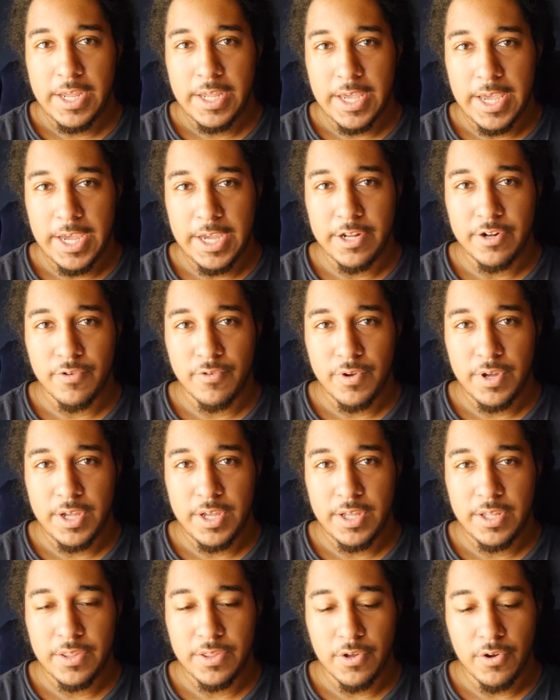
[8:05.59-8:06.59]

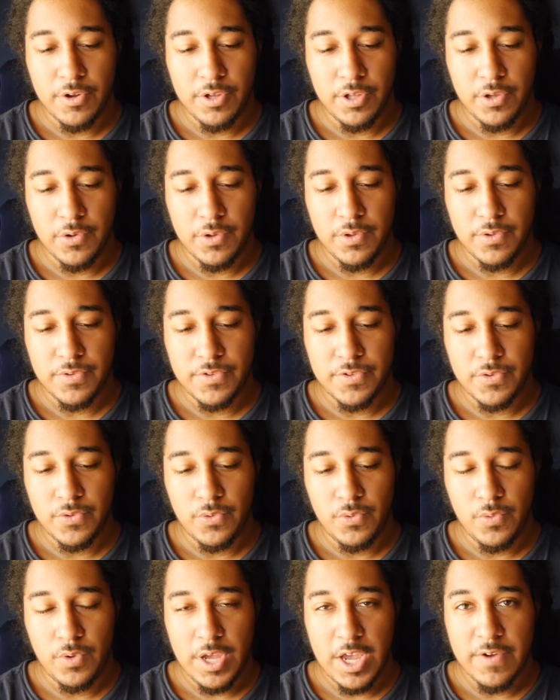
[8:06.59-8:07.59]
catering their yo-yos
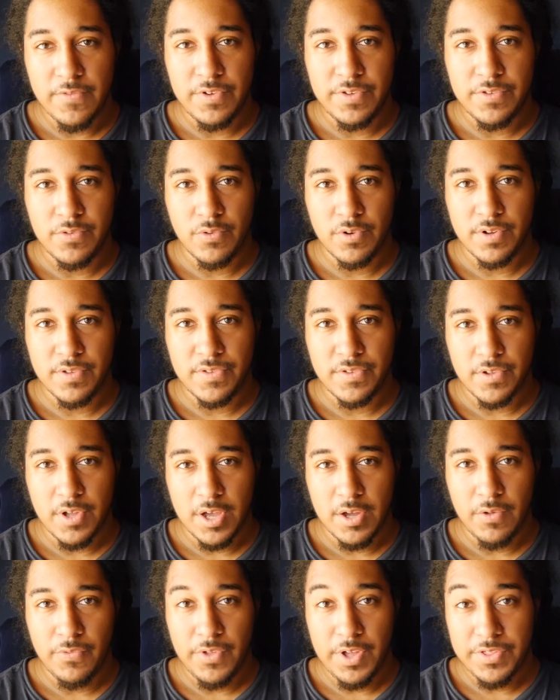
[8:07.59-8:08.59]
to every sort of
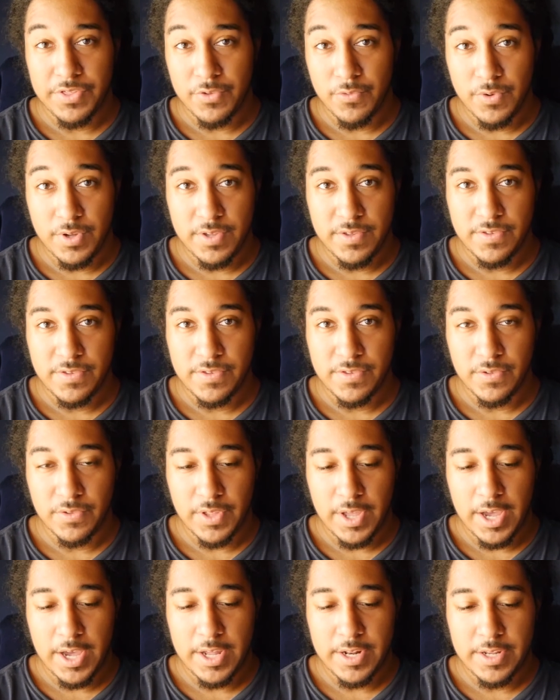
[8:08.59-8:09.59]
style that there is, so
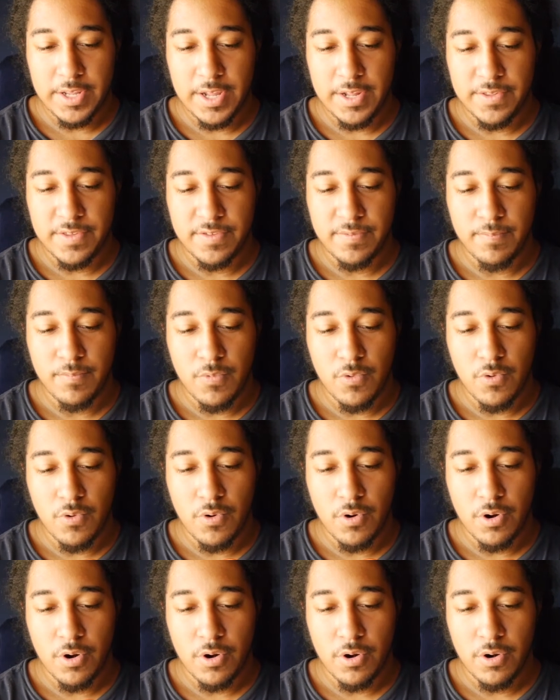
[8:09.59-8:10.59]
that it's
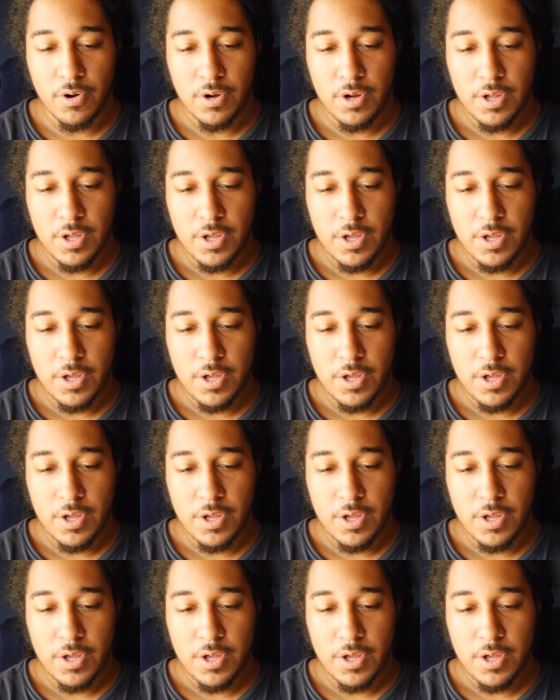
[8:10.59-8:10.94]
more